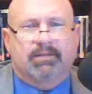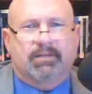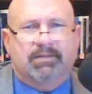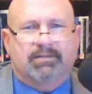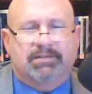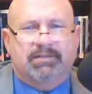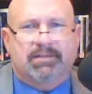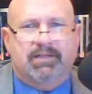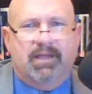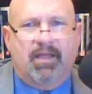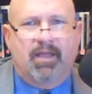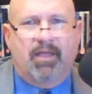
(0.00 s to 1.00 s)
See,
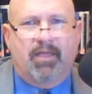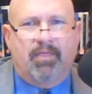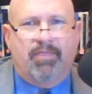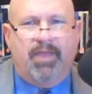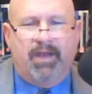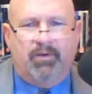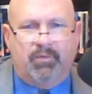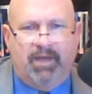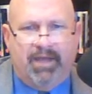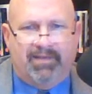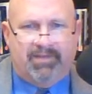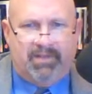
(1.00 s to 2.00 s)
they don't
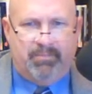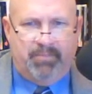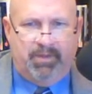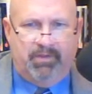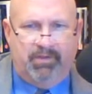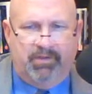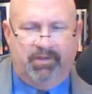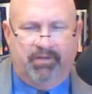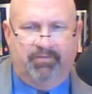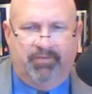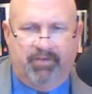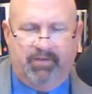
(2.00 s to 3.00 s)
have the ability to
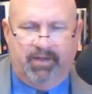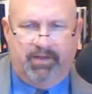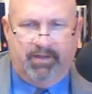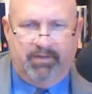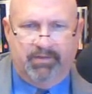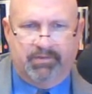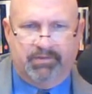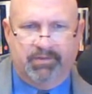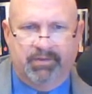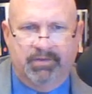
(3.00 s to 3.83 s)
feel like others.